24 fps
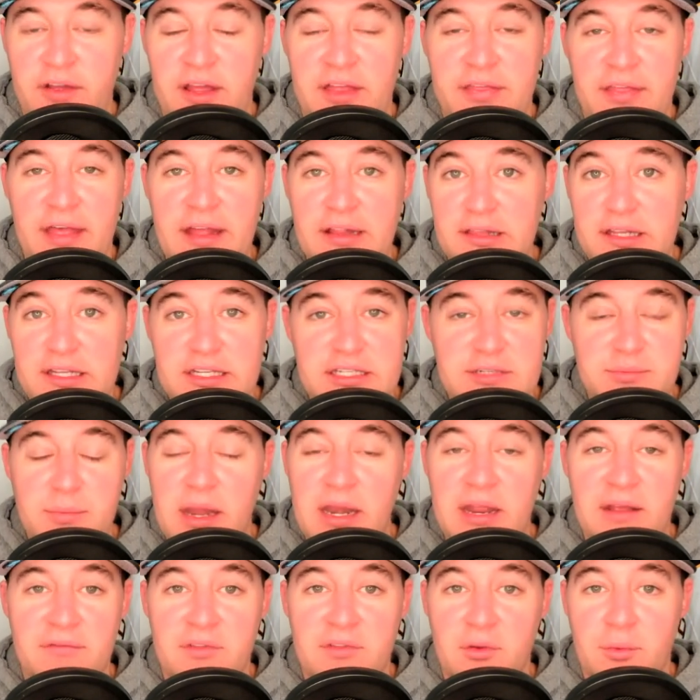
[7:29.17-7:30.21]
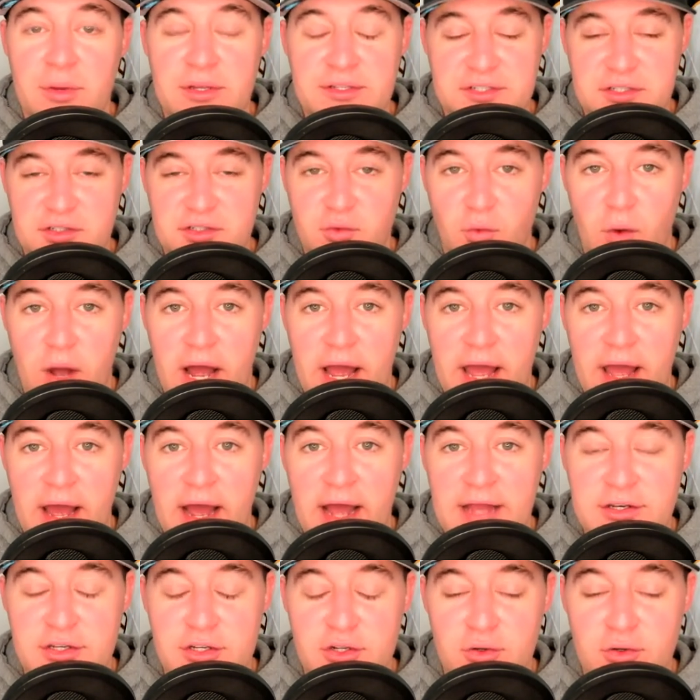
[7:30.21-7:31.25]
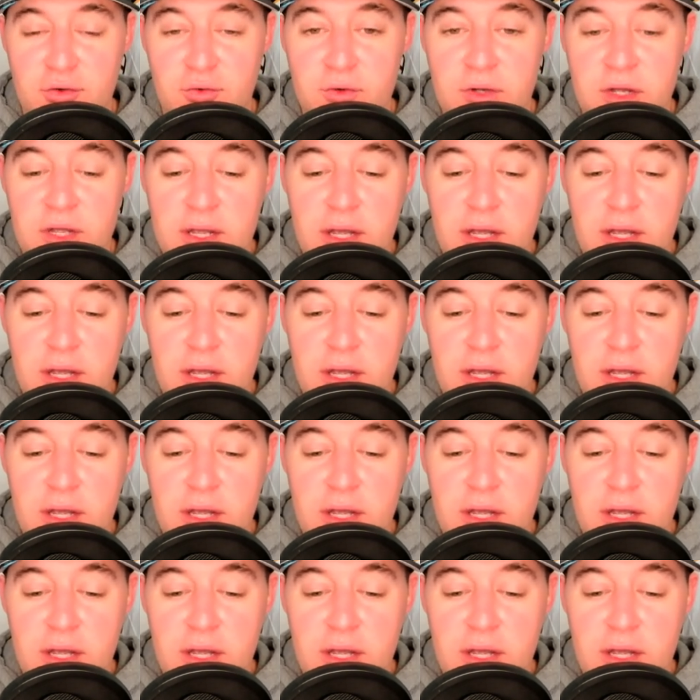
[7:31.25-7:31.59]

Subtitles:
And they list many of the reasons why I do